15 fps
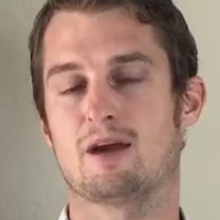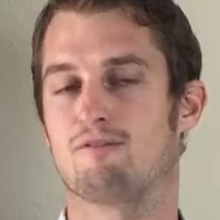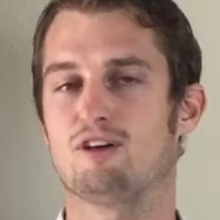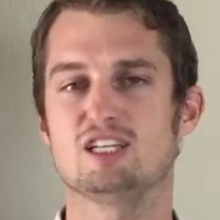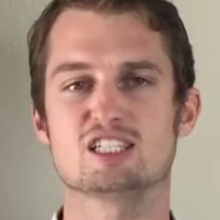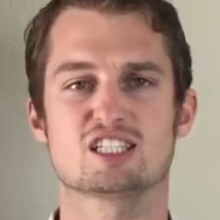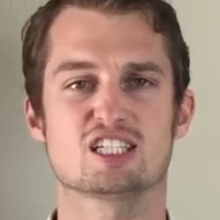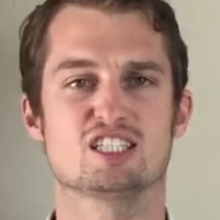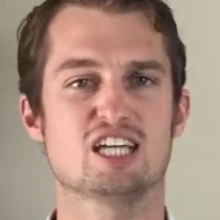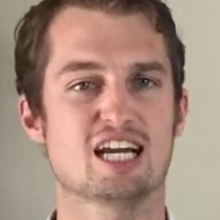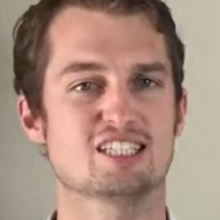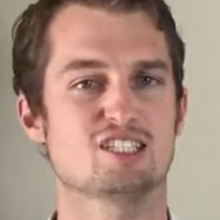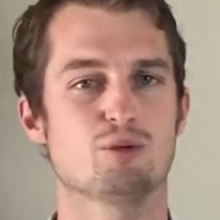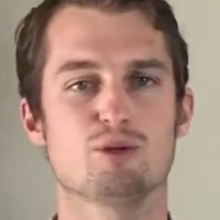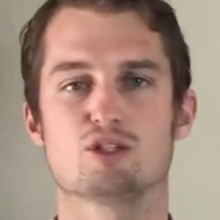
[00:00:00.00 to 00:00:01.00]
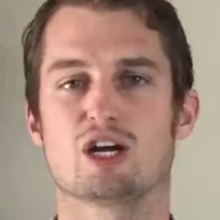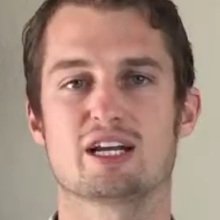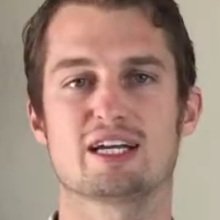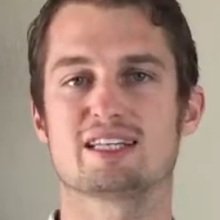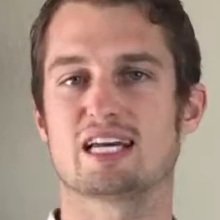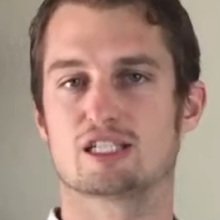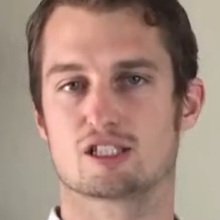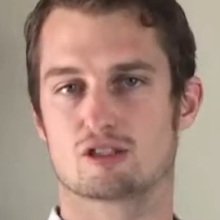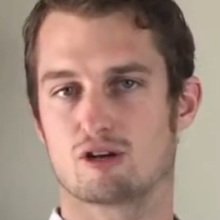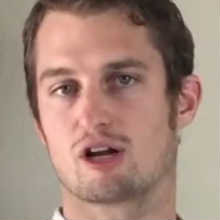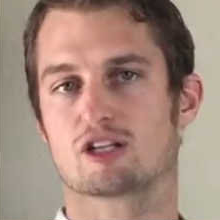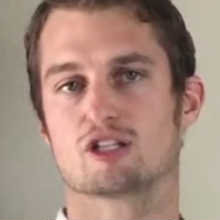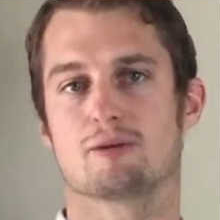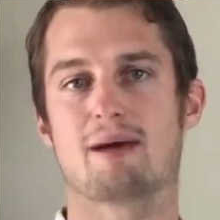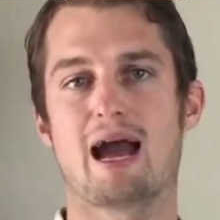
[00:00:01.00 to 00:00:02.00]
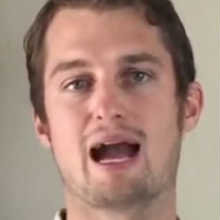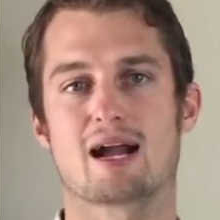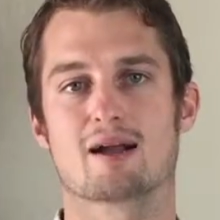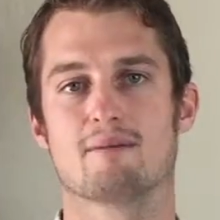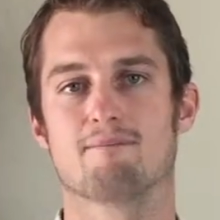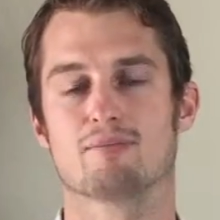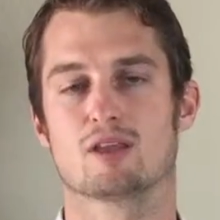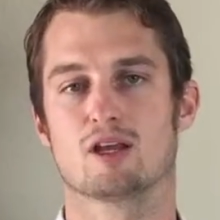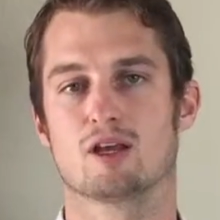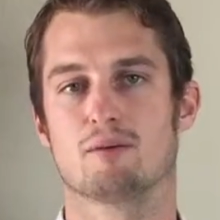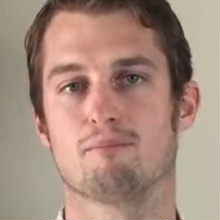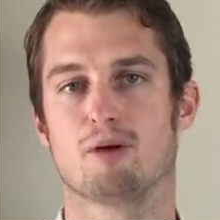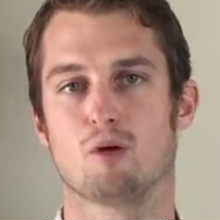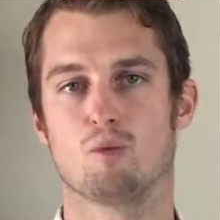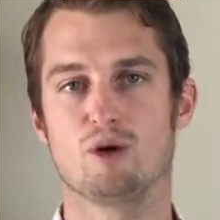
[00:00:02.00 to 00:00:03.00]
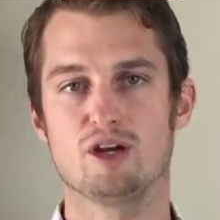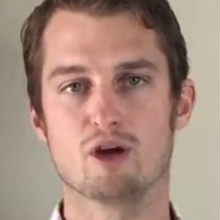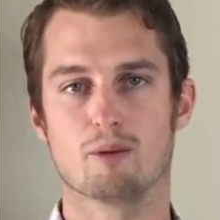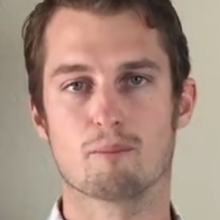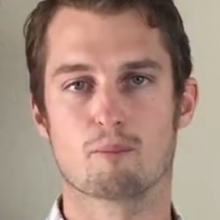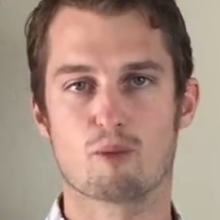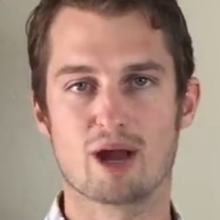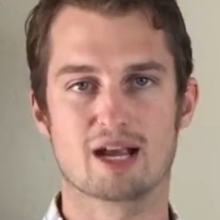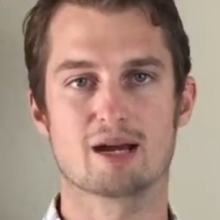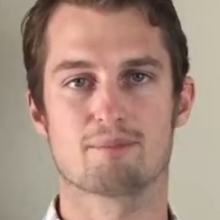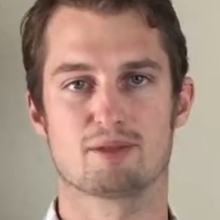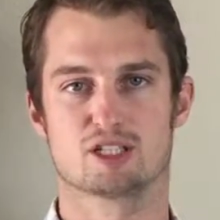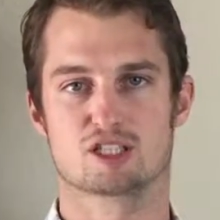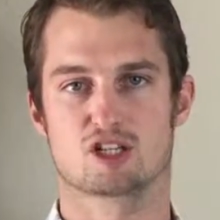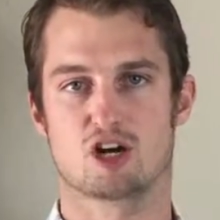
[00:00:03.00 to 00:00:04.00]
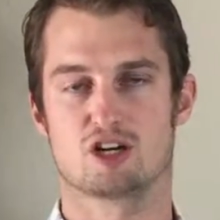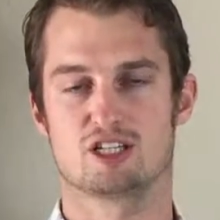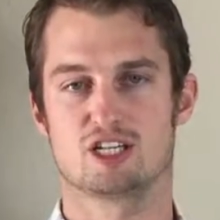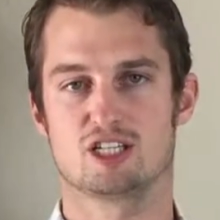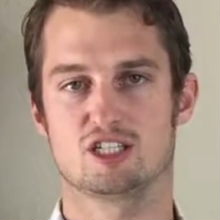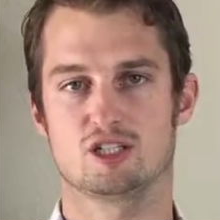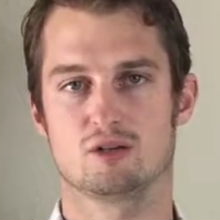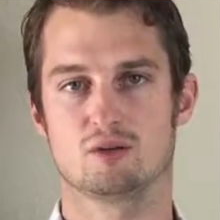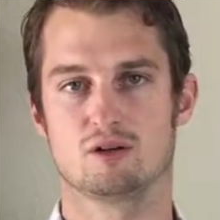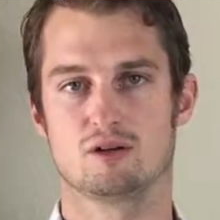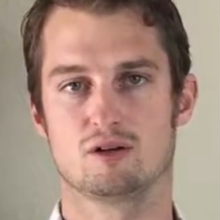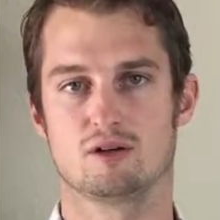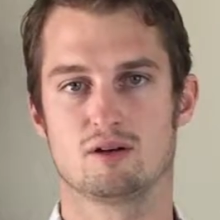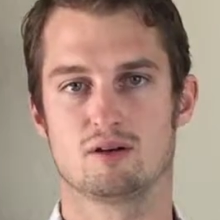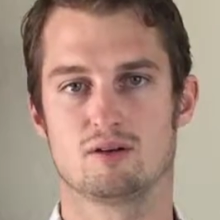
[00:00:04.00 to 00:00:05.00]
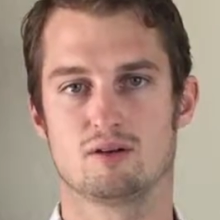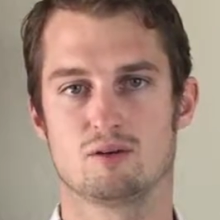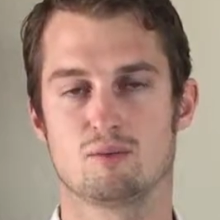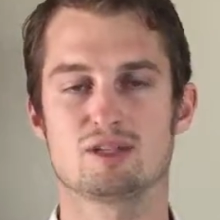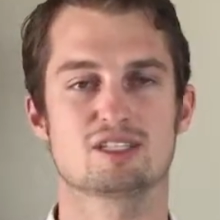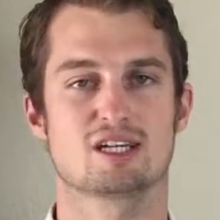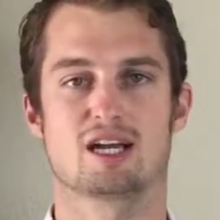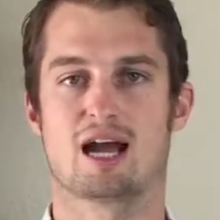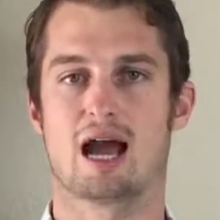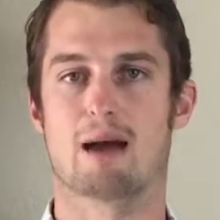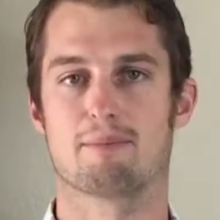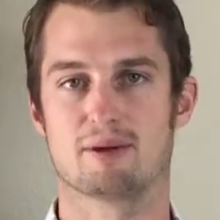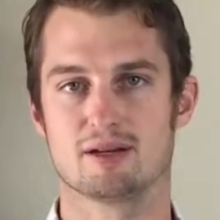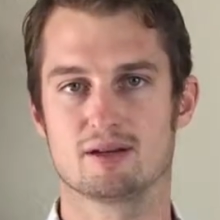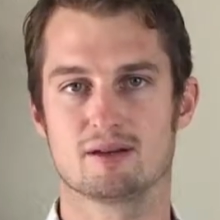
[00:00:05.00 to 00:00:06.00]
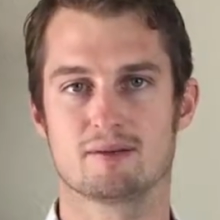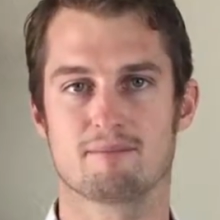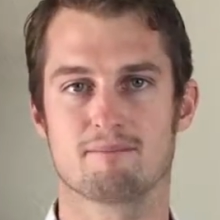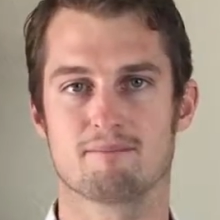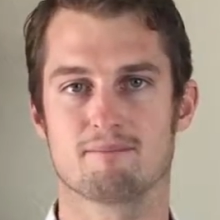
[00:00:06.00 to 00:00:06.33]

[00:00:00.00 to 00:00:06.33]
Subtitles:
Now, if we just adjust you and we try to get that structure back, but we don't break up the scar tissue, what's going to happen?